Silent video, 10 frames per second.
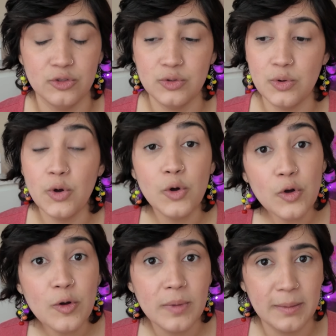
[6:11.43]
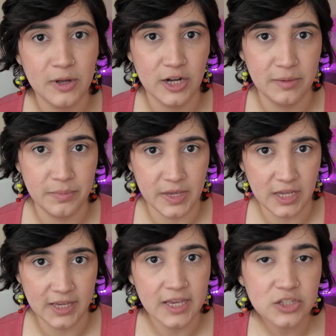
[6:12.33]
To whom I'm gonna
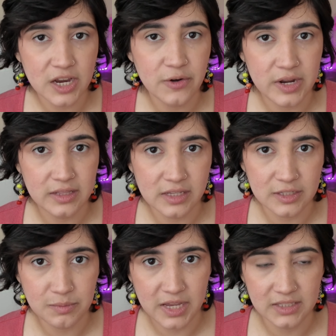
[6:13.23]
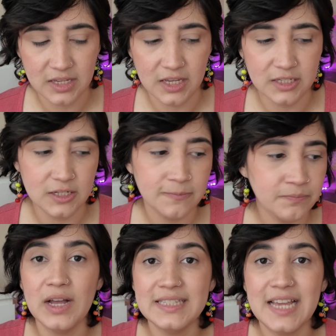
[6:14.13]
be sharing this message?
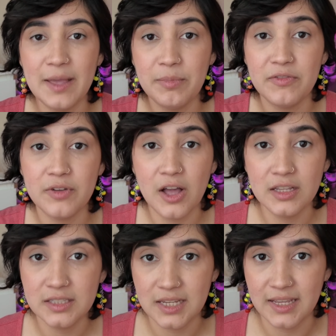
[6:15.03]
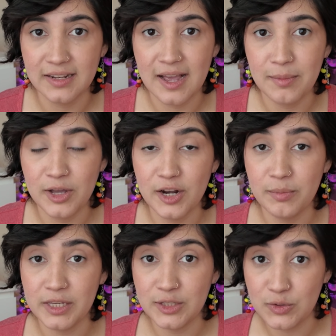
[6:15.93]
What type of content I'm gonna
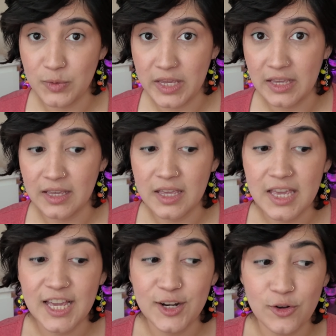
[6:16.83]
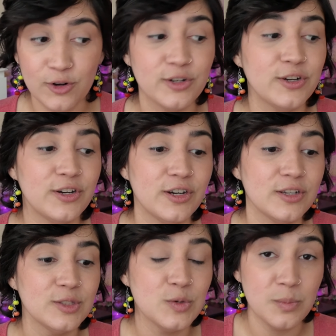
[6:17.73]
be doing in order
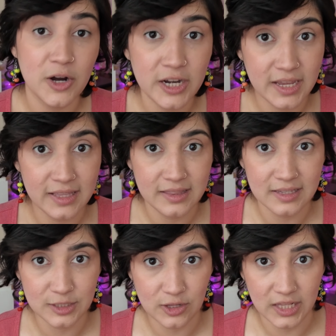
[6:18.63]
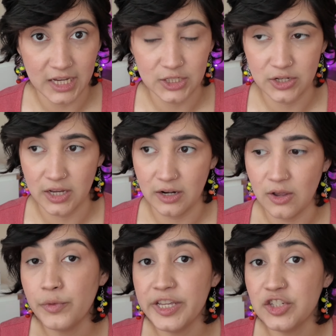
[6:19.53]
to market this collection?
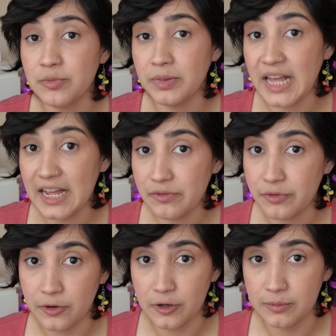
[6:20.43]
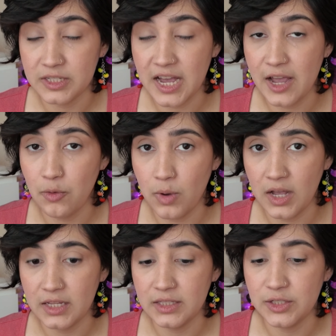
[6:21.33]
Which platforms I
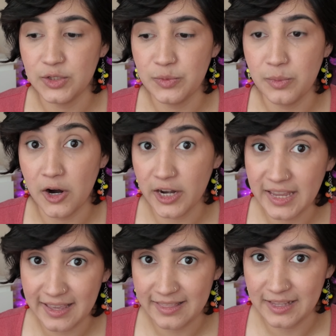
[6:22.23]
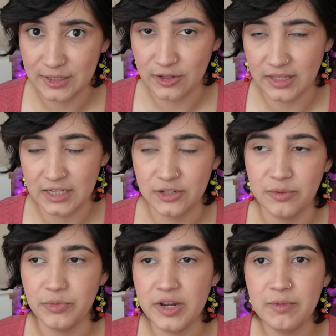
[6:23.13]
want to market this
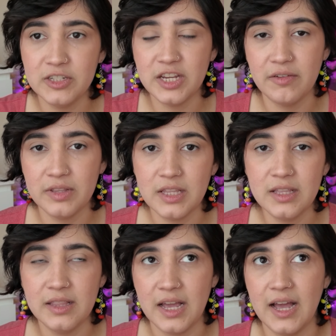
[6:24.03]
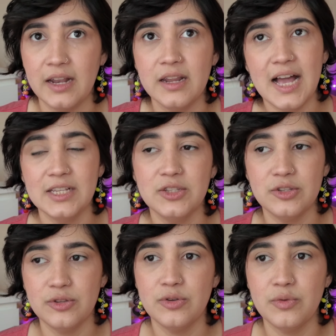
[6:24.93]
collection? Pretty much everything that has
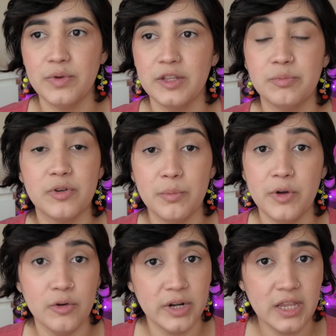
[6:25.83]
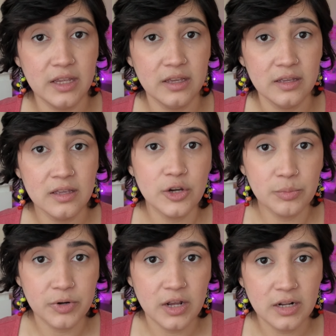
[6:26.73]
to do with promoting your
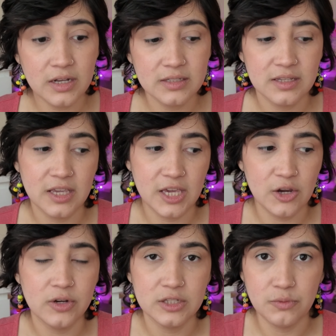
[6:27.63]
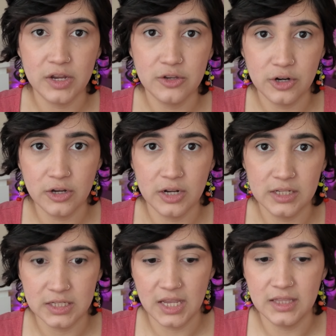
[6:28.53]
products. Here is when you're
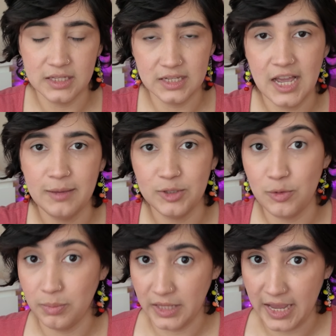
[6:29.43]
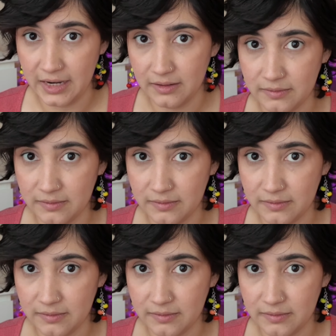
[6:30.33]
gonna take the time to plan.